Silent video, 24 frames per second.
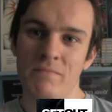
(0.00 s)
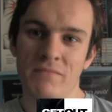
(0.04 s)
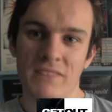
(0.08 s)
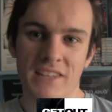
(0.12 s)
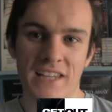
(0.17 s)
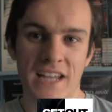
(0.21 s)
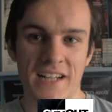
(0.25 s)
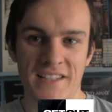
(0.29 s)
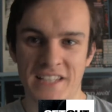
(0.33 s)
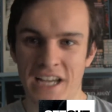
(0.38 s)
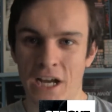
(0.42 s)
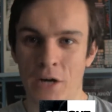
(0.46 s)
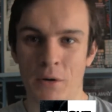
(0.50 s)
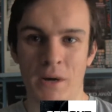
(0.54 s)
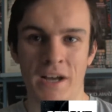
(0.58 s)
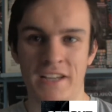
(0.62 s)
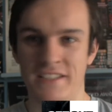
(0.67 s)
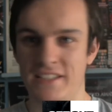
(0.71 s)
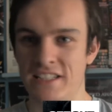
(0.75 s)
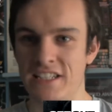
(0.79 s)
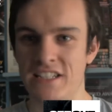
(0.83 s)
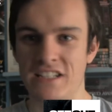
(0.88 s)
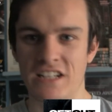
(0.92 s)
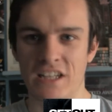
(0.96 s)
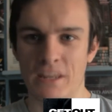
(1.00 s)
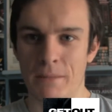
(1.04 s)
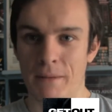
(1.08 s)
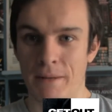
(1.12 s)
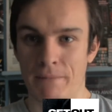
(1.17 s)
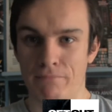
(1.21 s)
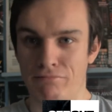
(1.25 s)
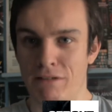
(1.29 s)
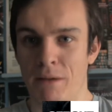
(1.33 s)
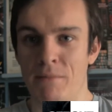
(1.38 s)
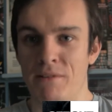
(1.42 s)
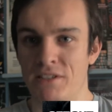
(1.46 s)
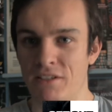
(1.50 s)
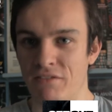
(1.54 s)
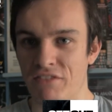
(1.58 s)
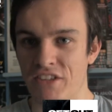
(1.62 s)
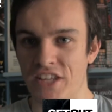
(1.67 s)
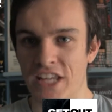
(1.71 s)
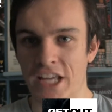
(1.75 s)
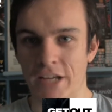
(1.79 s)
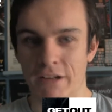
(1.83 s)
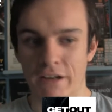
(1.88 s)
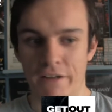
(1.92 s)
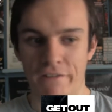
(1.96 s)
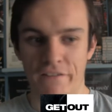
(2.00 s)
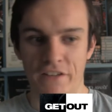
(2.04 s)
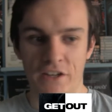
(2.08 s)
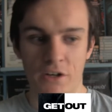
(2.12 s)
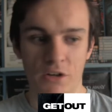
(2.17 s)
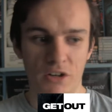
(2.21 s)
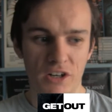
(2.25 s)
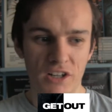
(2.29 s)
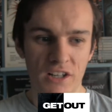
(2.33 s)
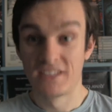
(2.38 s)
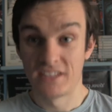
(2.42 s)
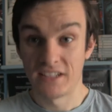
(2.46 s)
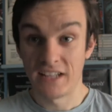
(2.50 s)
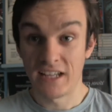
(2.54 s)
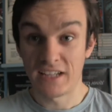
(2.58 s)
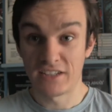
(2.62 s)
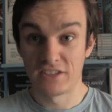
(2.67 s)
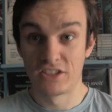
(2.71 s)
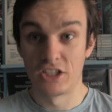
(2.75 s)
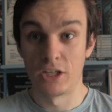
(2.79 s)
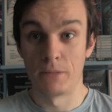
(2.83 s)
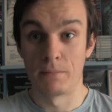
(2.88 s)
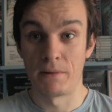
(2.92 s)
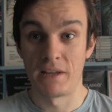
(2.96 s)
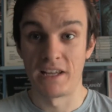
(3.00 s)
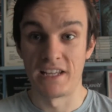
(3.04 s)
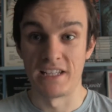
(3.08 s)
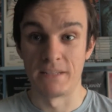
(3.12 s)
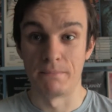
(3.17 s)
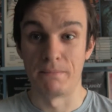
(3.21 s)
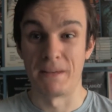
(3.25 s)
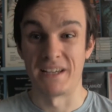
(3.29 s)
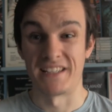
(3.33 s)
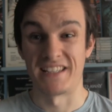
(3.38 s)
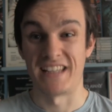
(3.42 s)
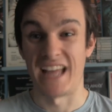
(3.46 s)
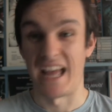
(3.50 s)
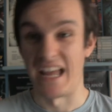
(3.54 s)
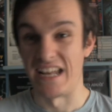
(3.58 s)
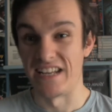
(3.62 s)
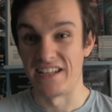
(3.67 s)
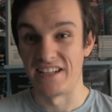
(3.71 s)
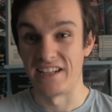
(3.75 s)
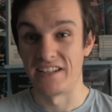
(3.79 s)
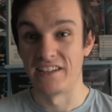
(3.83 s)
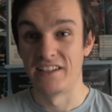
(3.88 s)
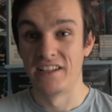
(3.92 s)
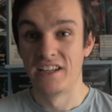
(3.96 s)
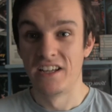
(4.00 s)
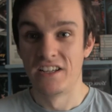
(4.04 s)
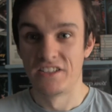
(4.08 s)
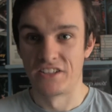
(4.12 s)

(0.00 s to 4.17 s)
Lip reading: Get Out has easily the best premise of the year, I feel. So next up is best ending.